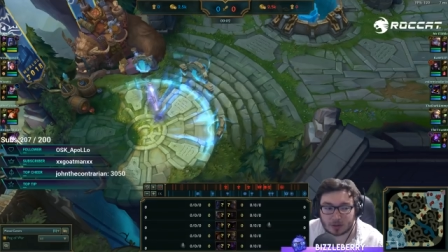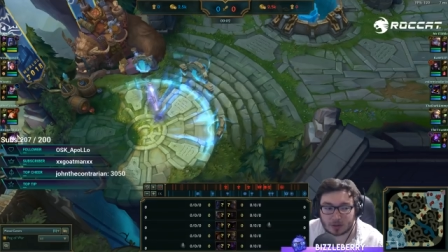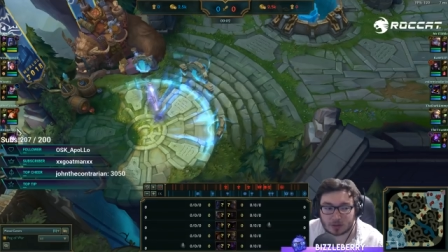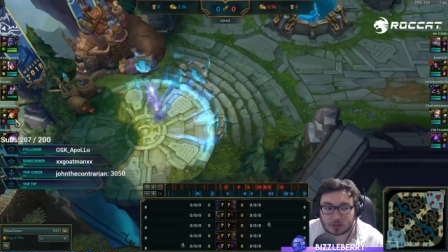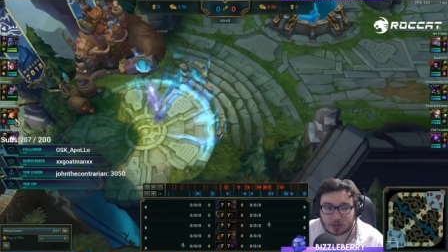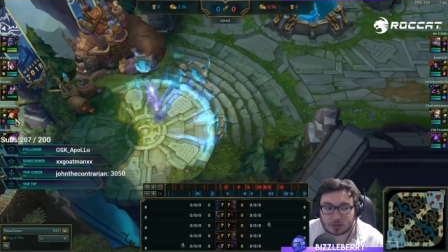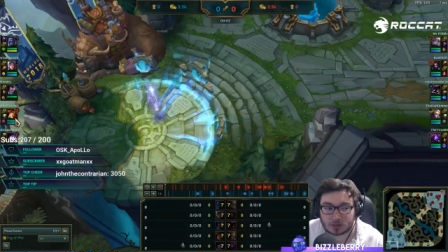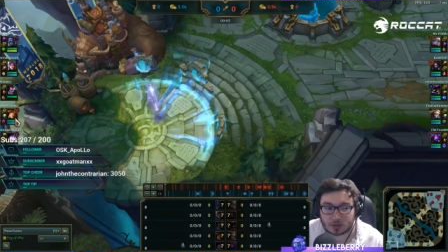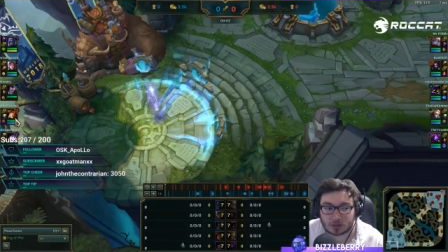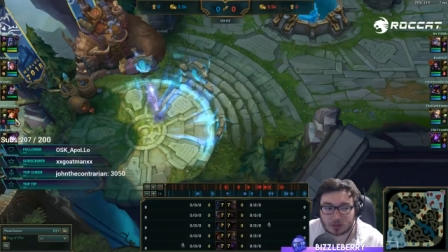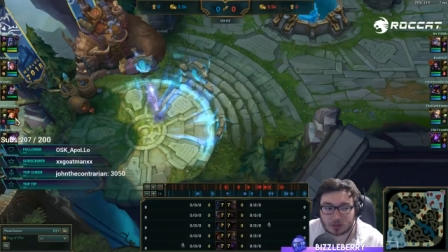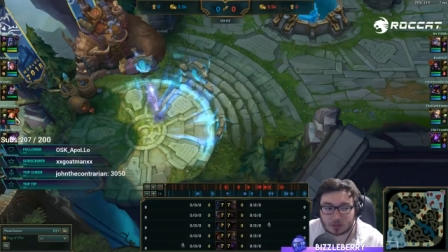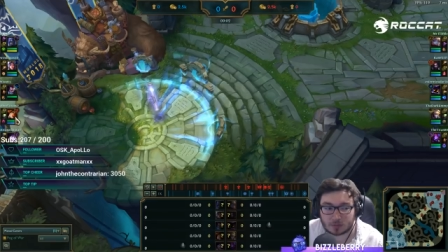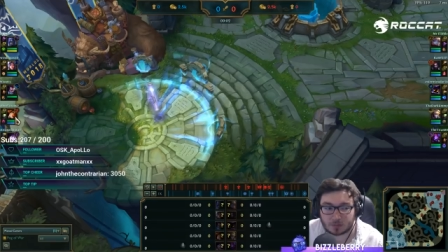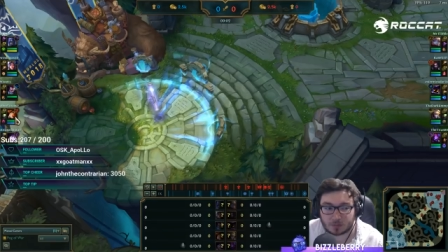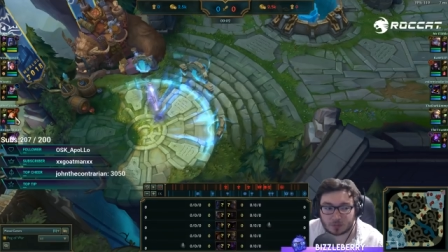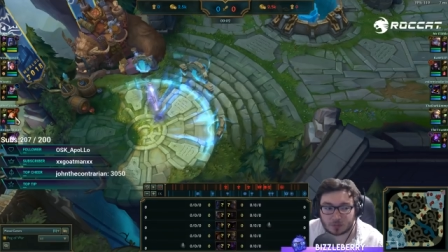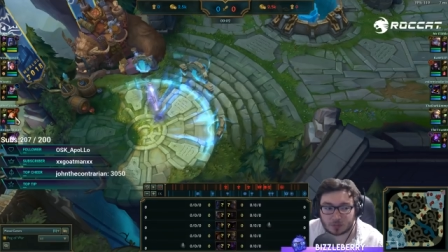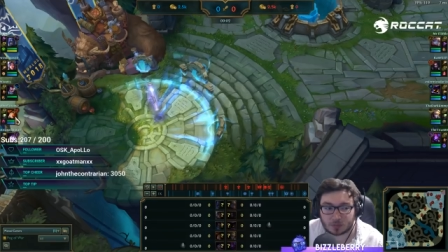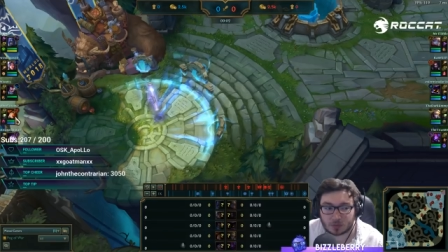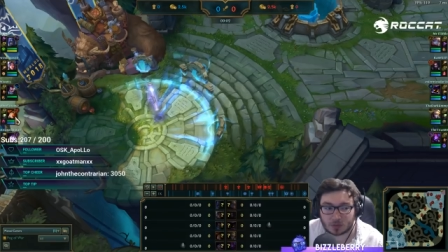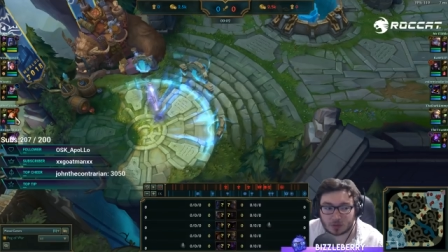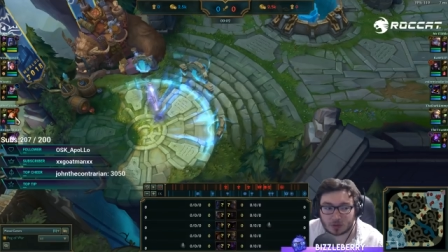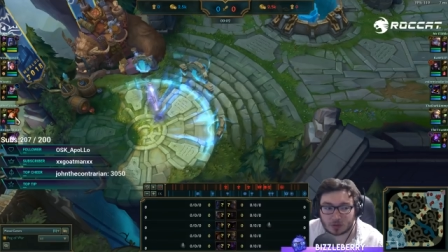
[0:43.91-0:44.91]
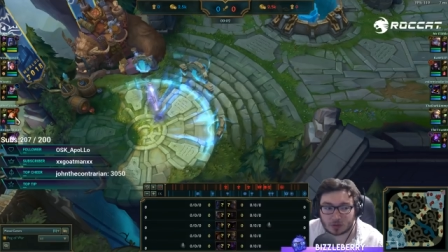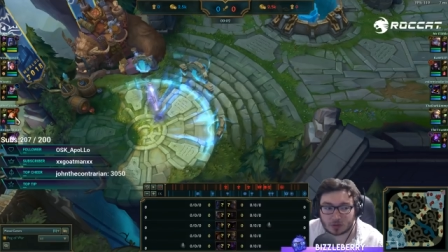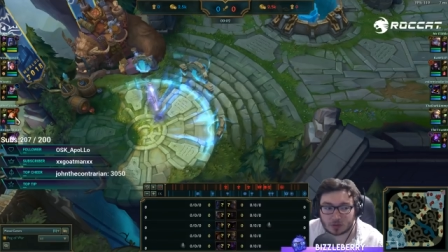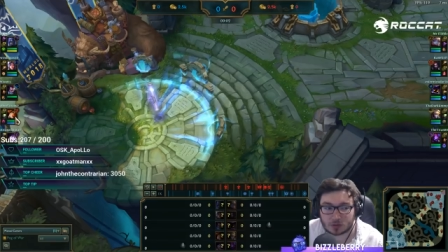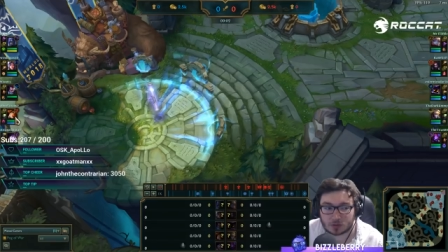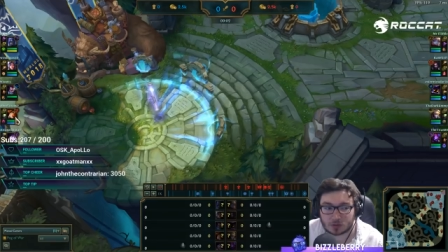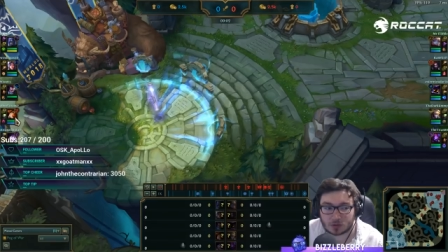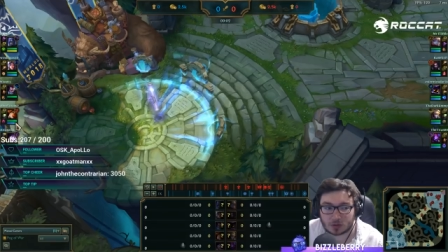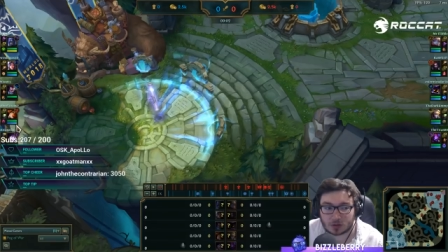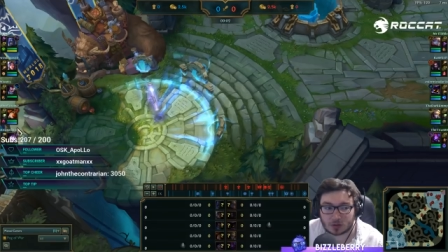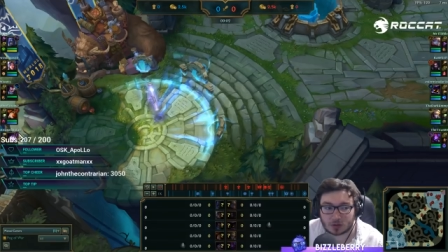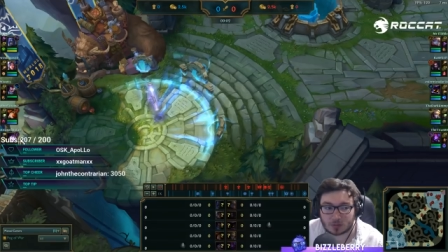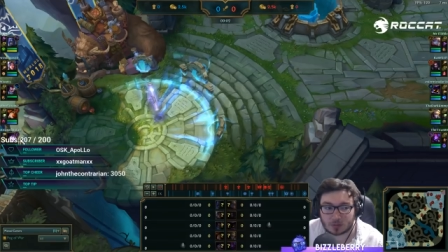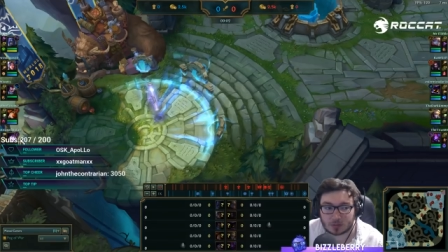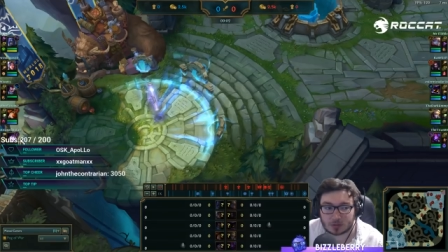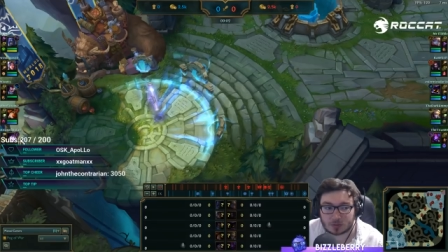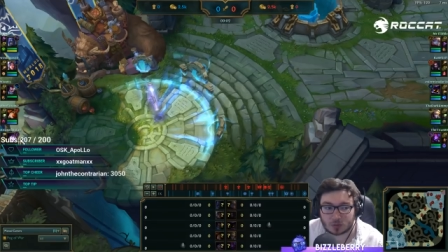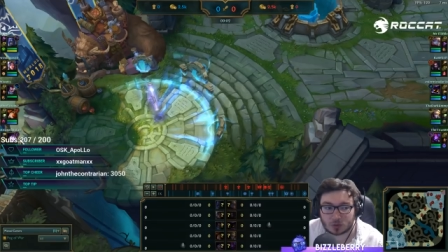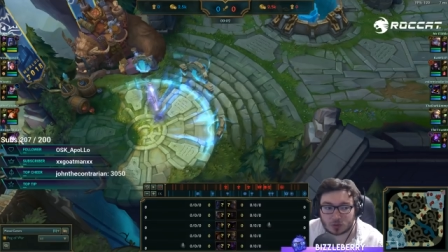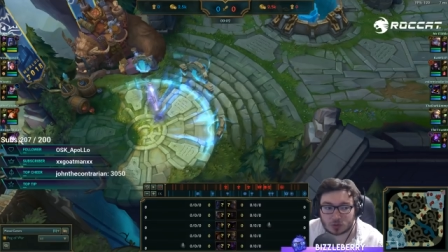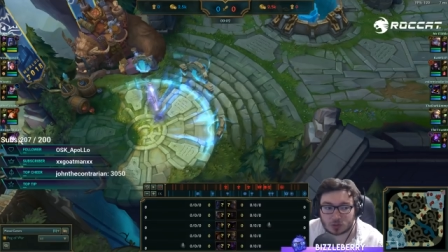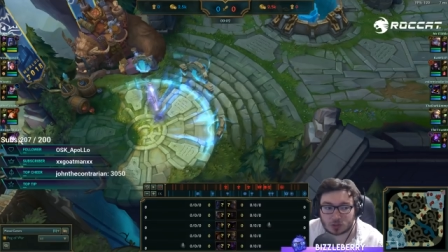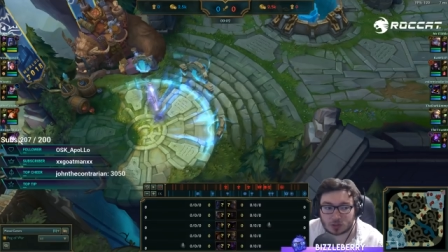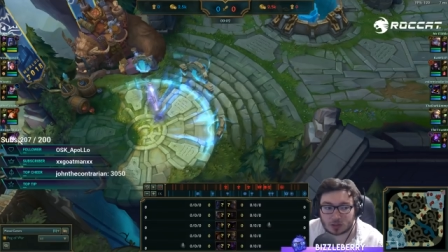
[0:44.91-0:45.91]

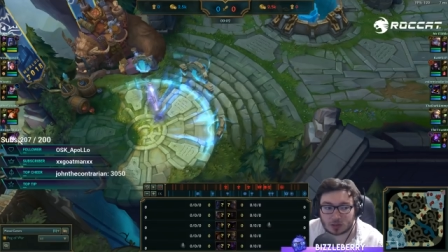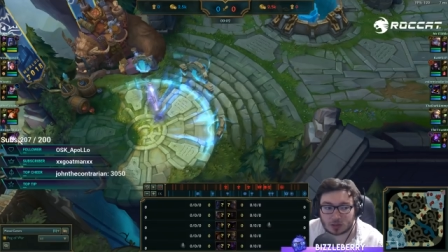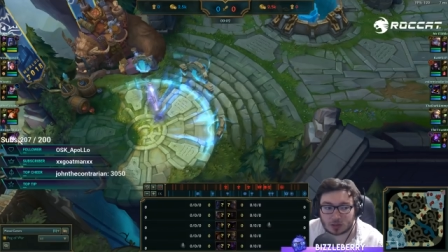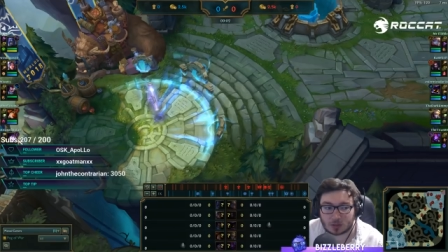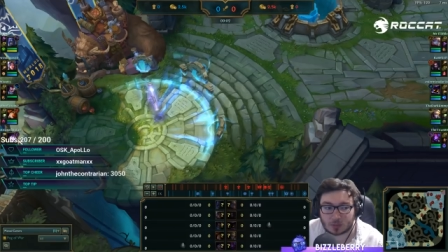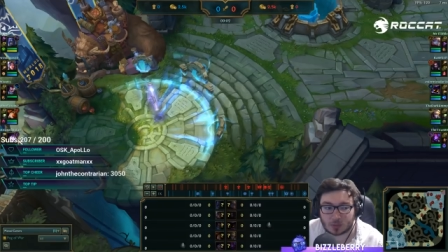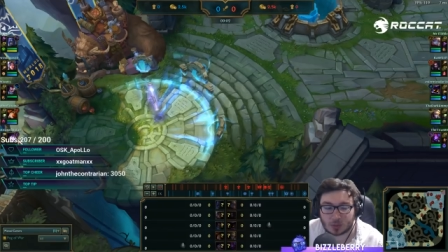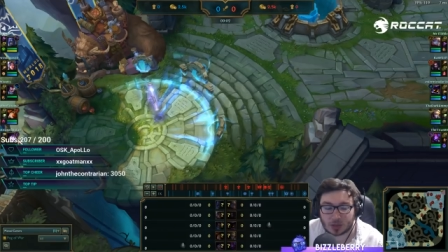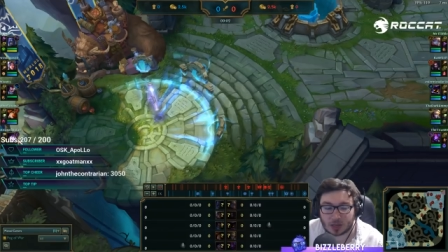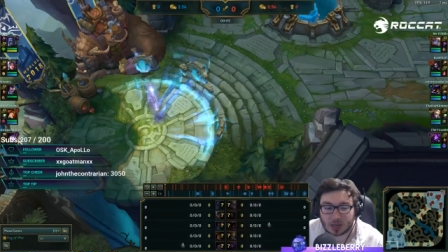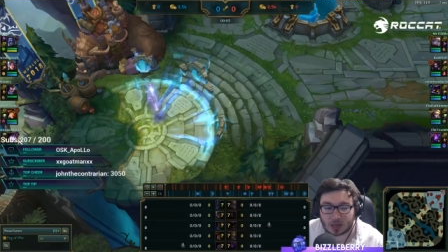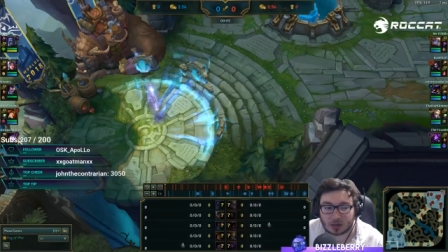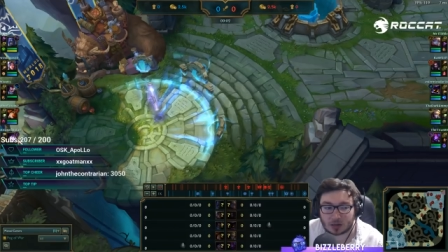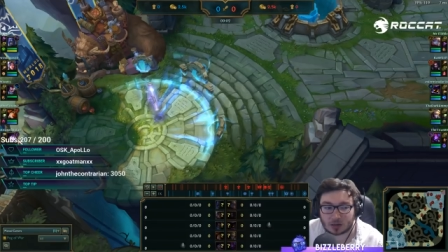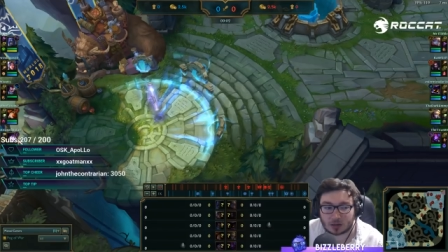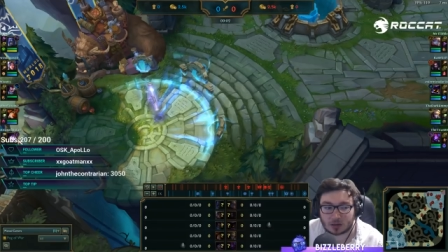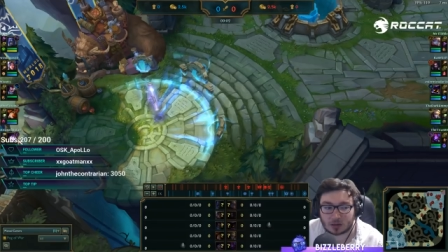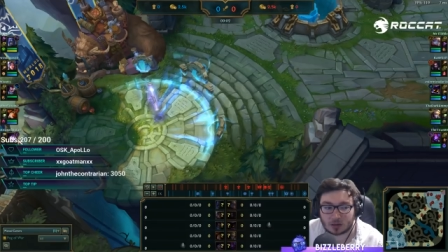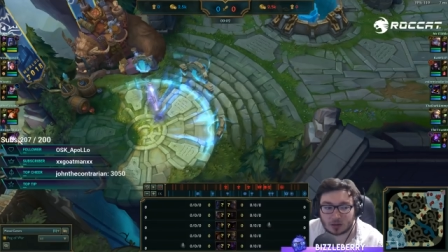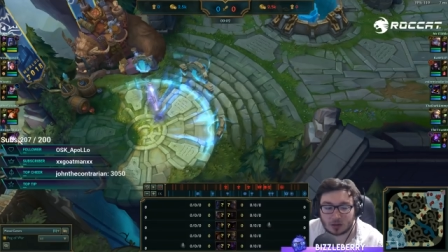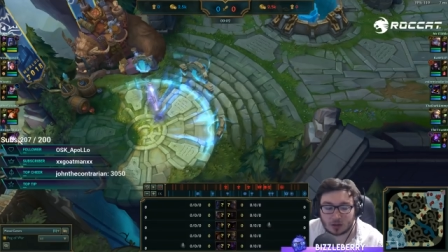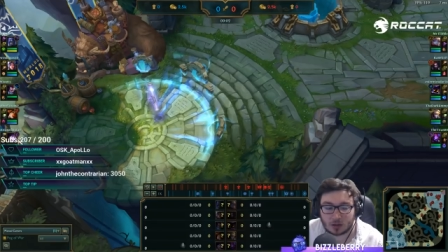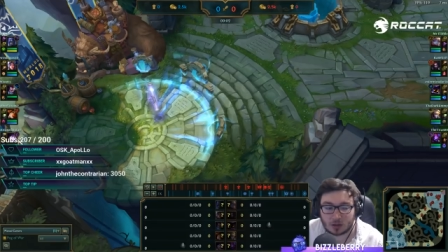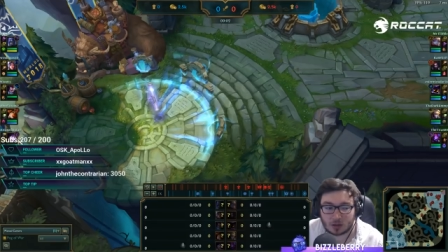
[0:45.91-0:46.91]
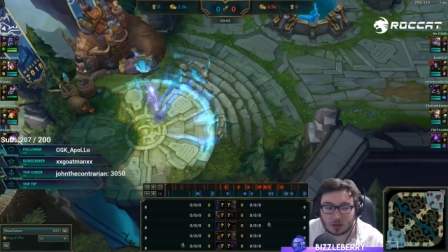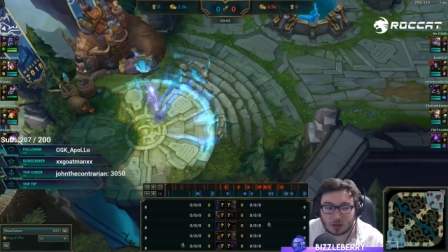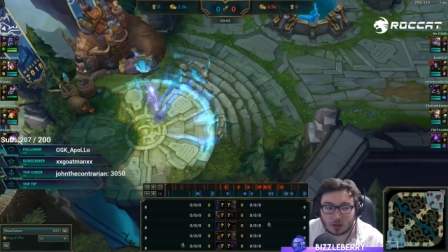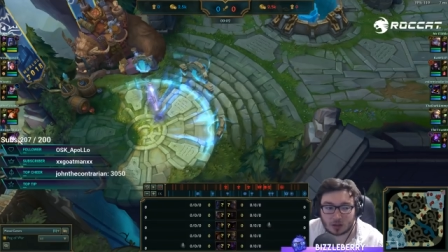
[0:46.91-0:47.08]
Misfortune and the Morgana